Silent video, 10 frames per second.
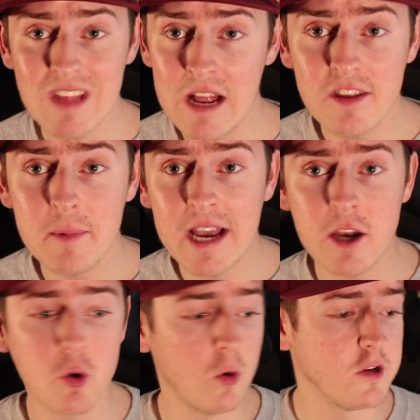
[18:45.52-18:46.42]
I think it'd be
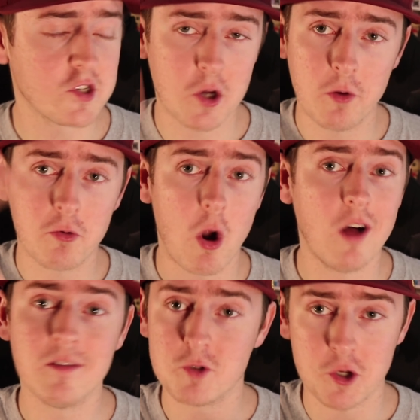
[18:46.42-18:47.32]
kind of cool to just go through
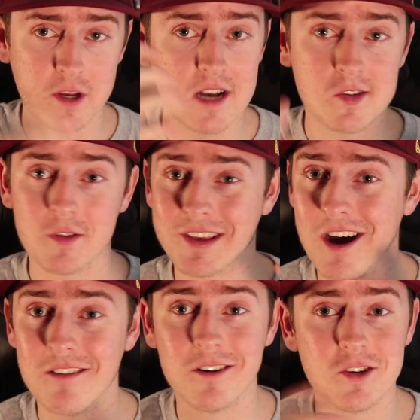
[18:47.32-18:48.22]
all of them, show you guys all the
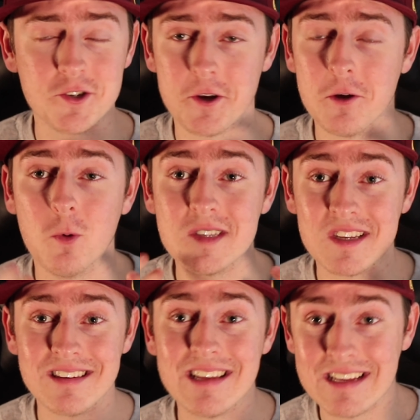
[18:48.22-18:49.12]
covers, show you
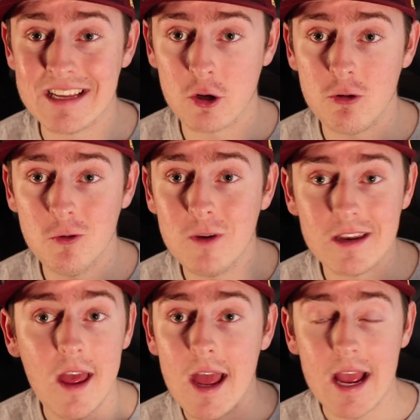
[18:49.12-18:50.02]
what's in, in,
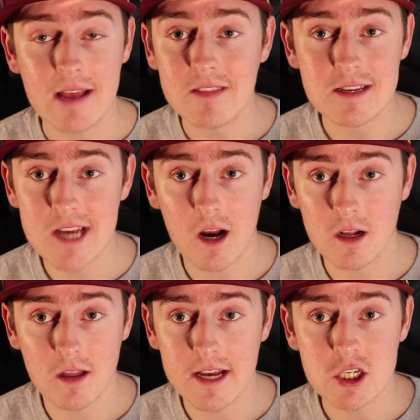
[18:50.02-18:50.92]
included in the entire
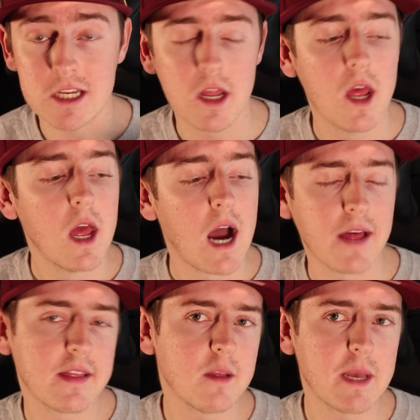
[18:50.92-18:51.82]
collection.
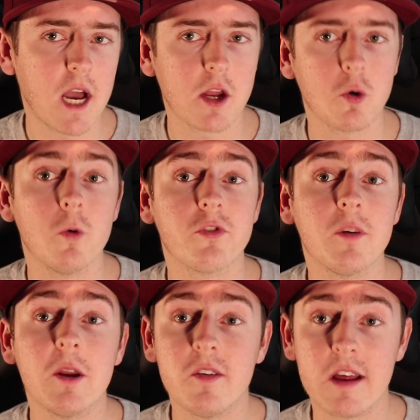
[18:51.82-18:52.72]
I think that'd be kind of cool.
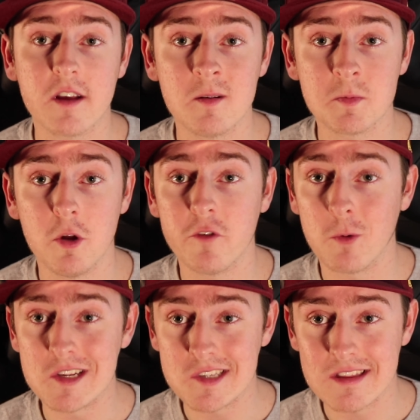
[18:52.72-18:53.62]
So let me know down in the comments below if
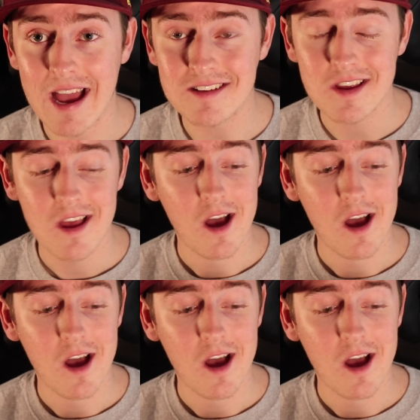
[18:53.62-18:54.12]
you want to see that.